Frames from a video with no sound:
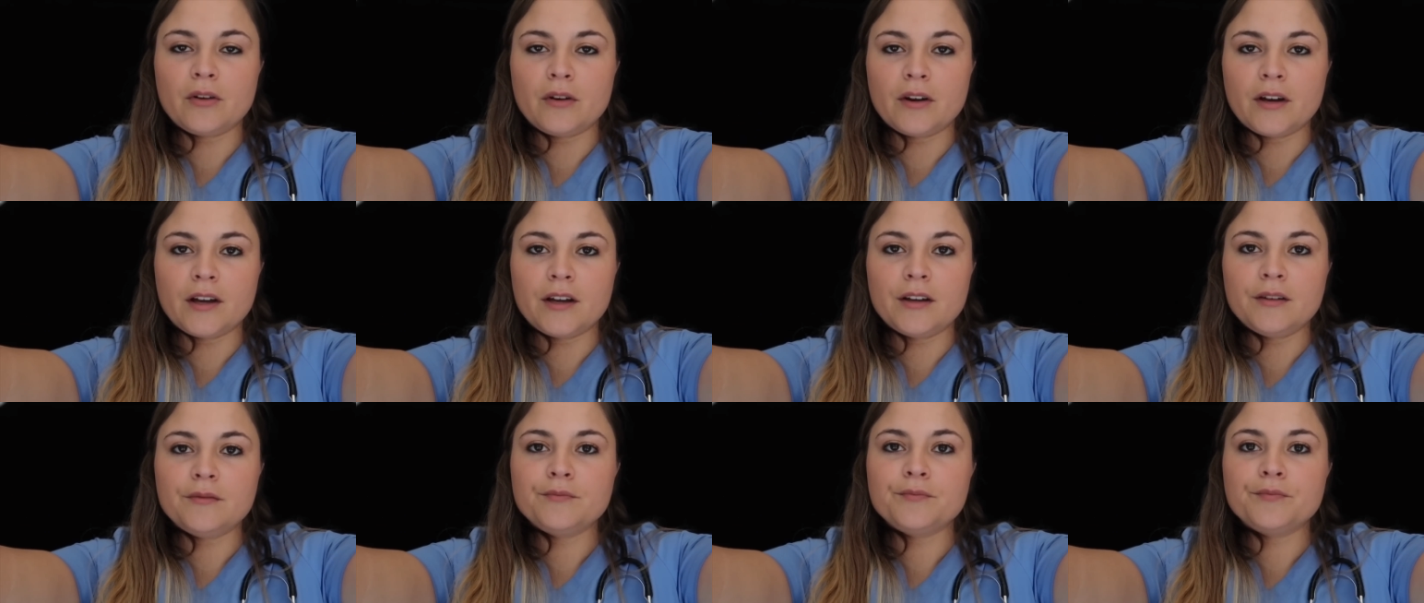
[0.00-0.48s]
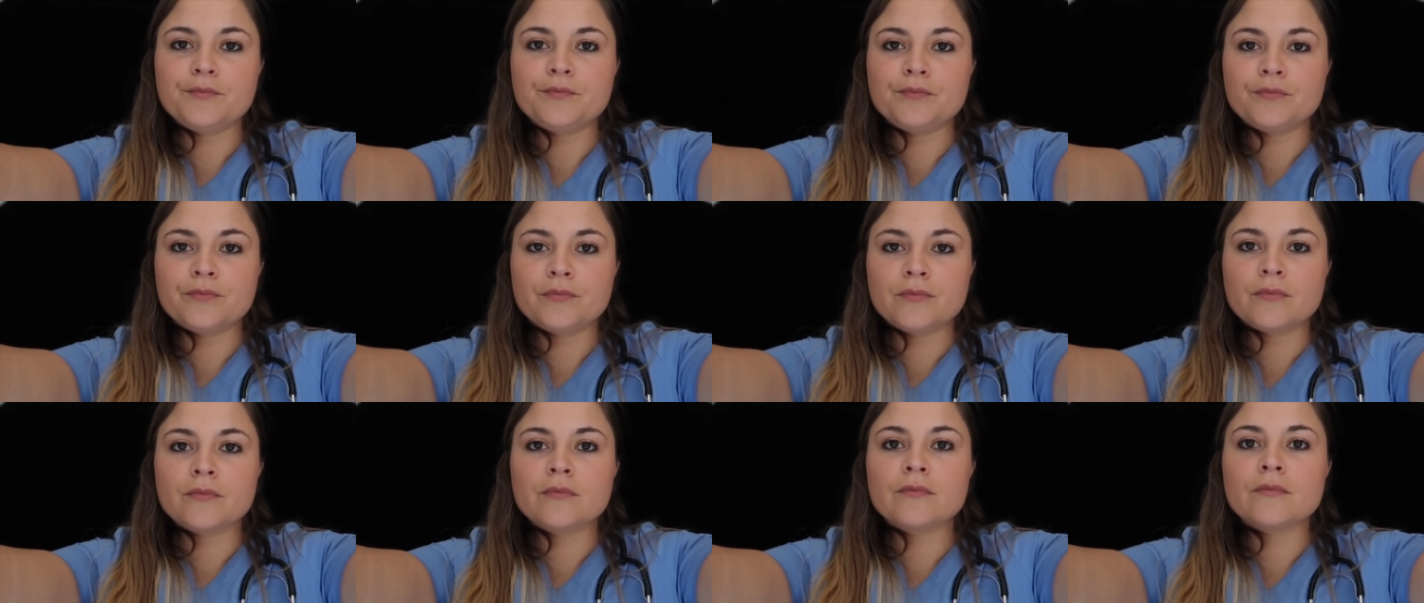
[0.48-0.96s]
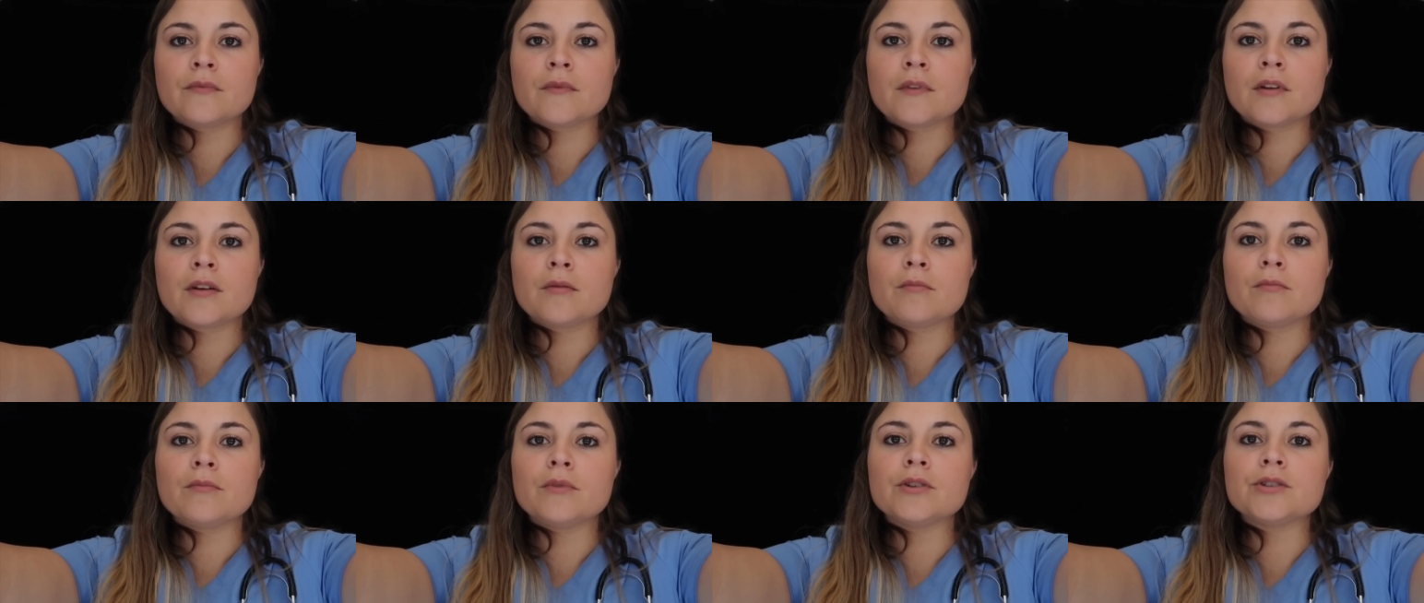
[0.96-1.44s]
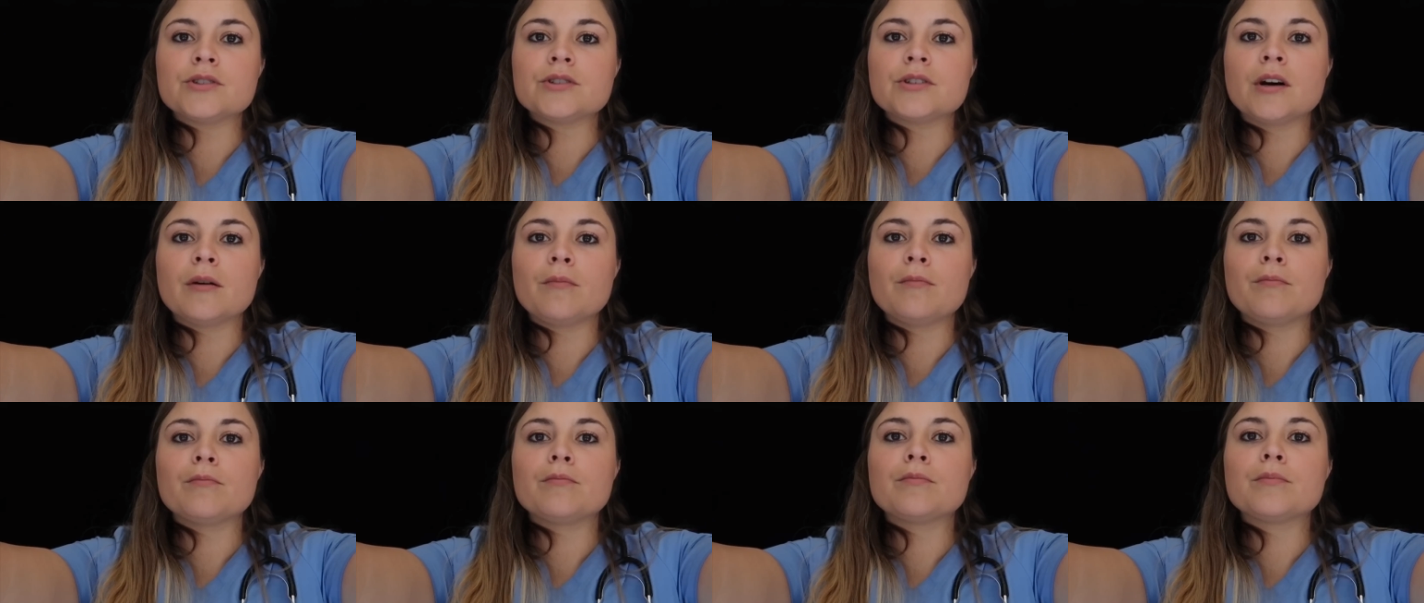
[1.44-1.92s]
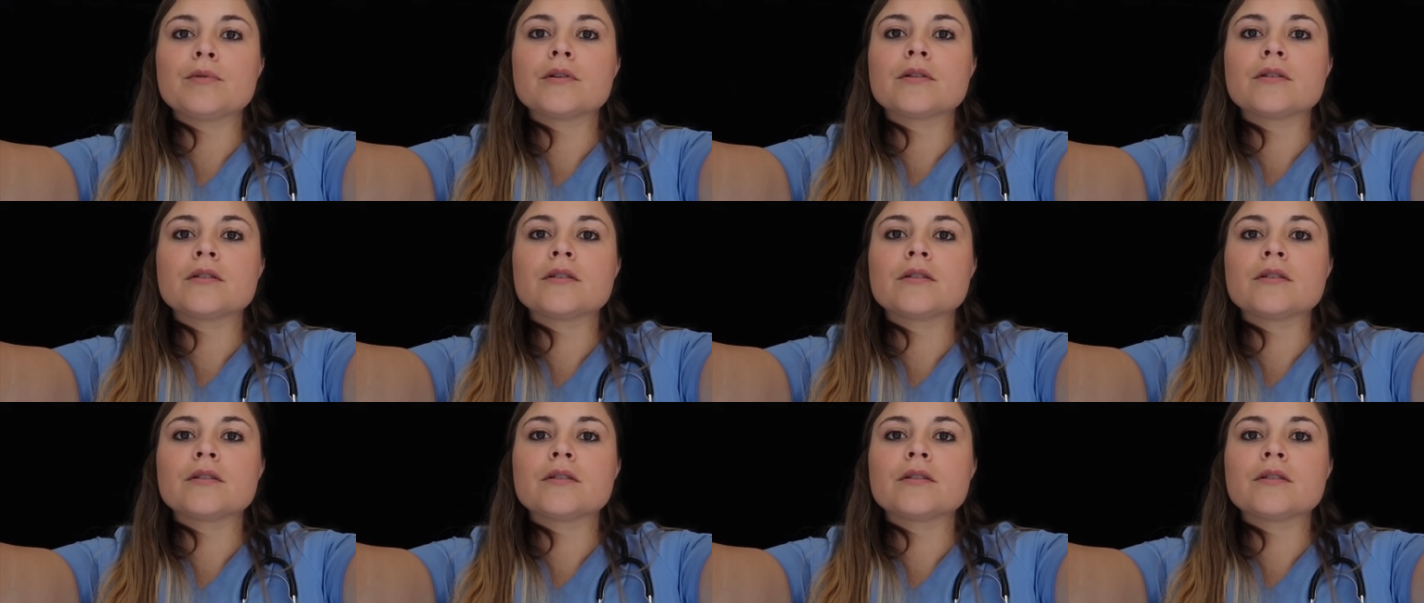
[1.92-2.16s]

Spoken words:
Go ahead. Push up.